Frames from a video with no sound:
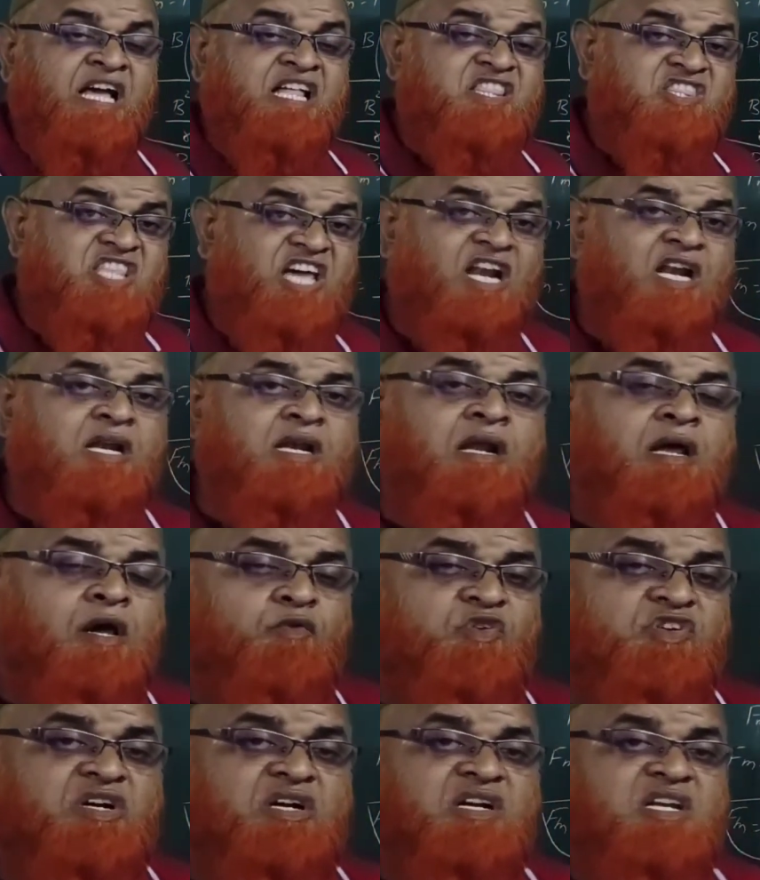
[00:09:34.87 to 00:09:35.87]
Then we
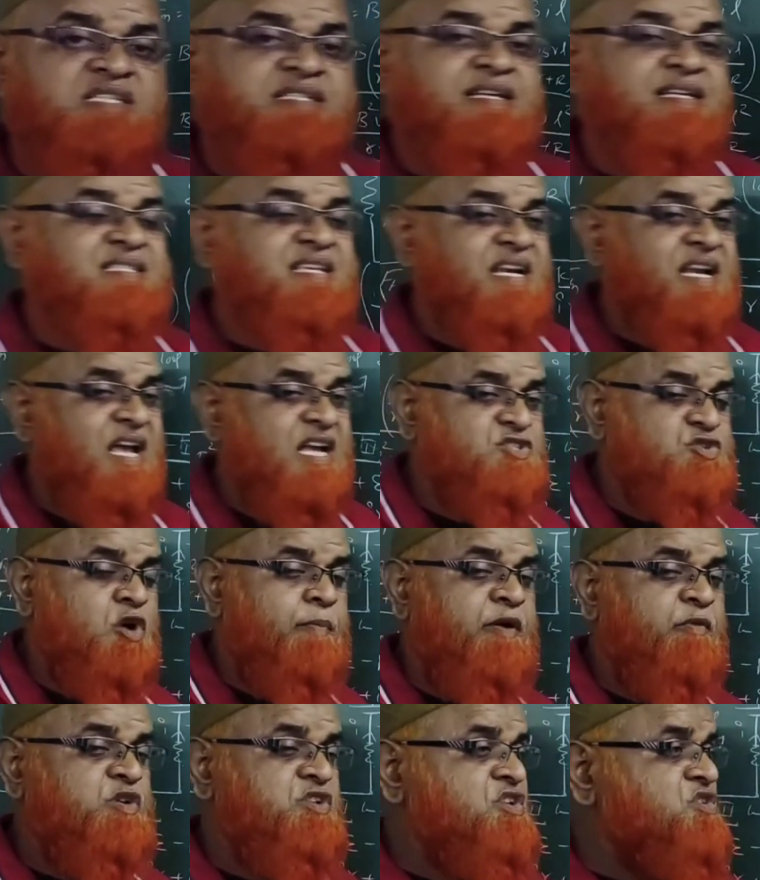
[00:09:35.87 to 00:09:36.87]
shall discuss the next
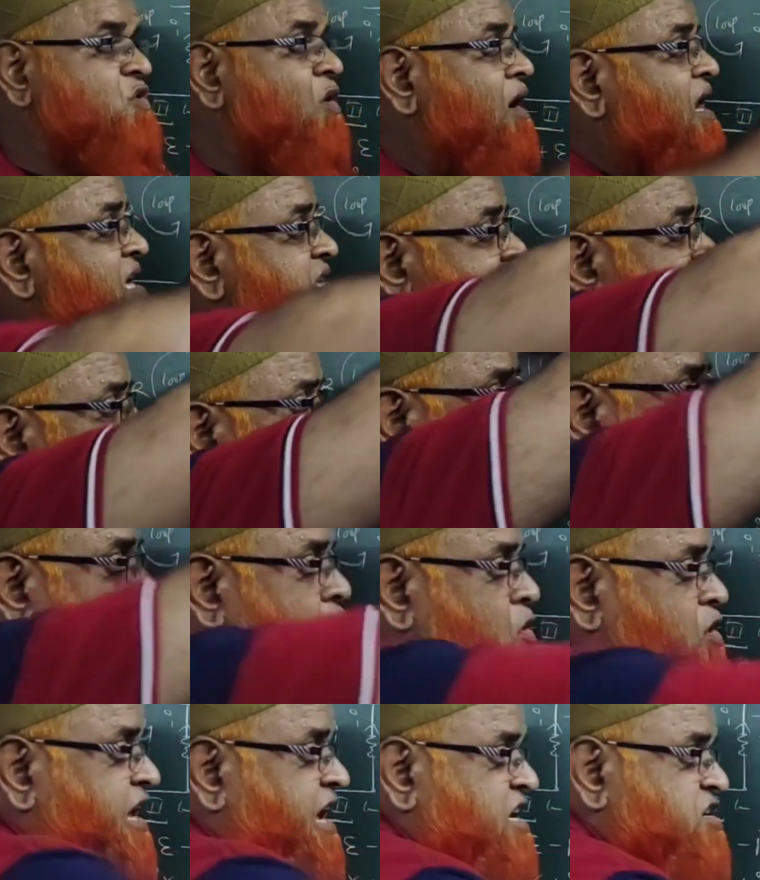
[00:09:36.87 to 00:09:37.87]
topic, which is called as
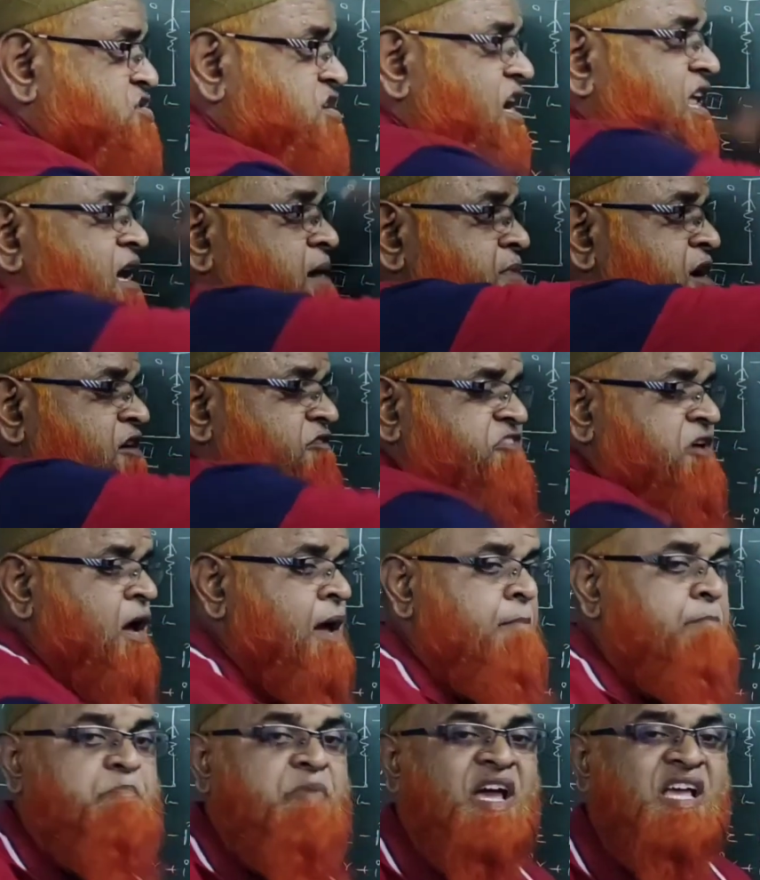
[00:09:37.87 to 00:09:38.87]
rotational
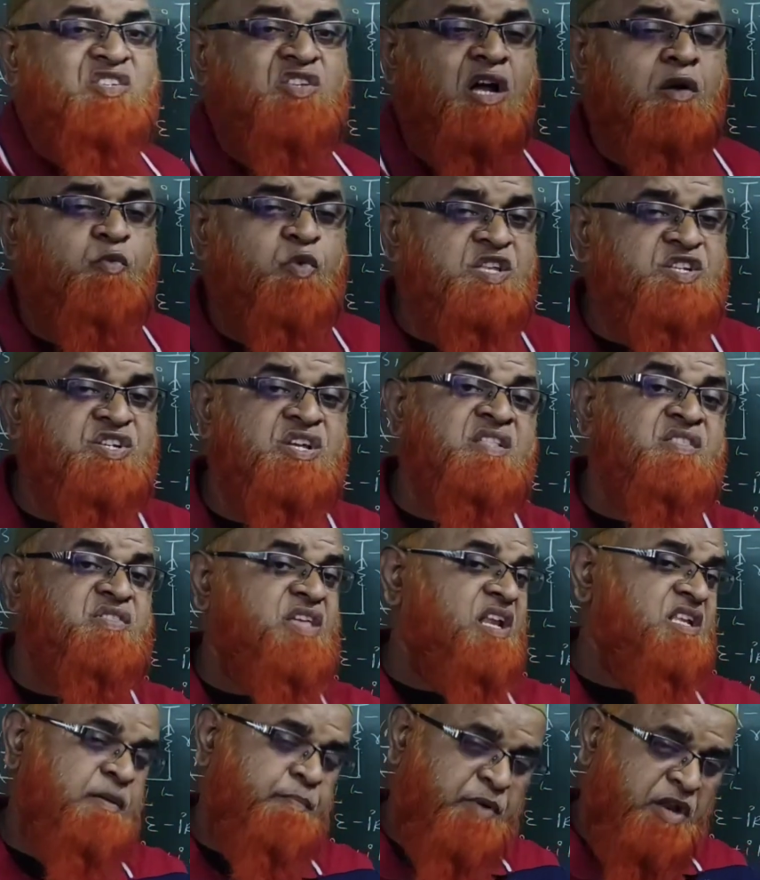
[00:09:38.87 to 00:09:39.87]
EMF, based on which there
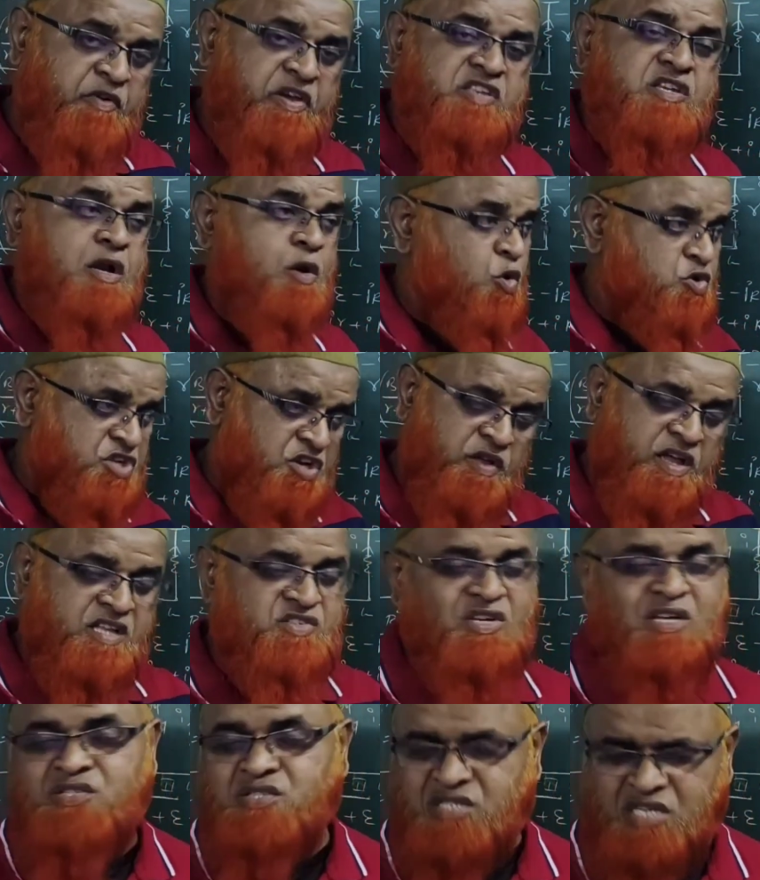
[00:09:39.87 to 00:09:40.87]
is a previous year question you can
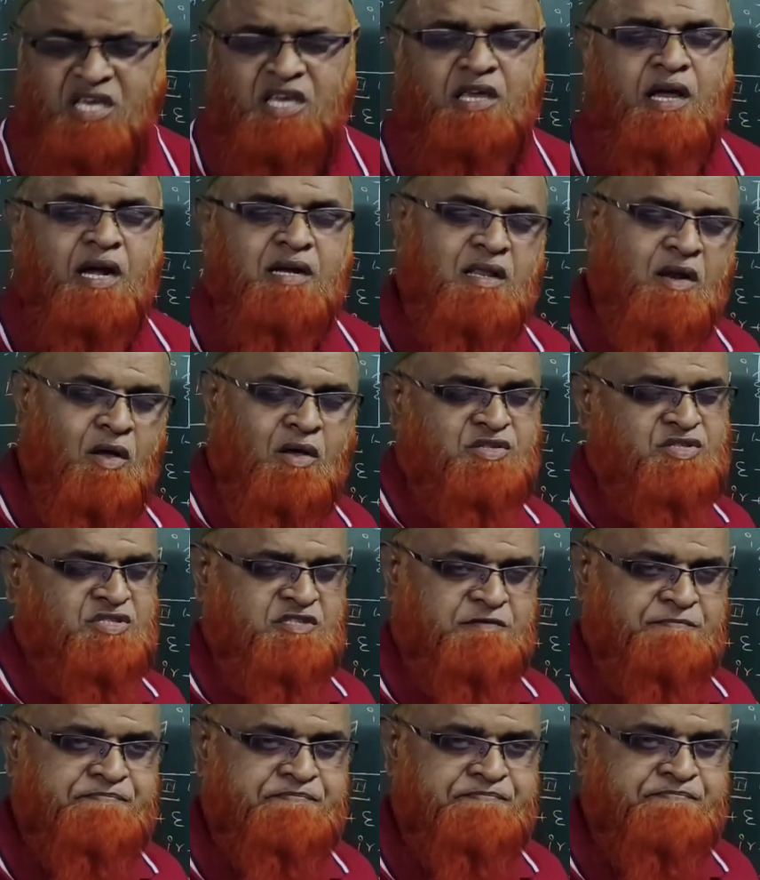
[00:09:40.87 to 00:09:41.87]
just see at the last.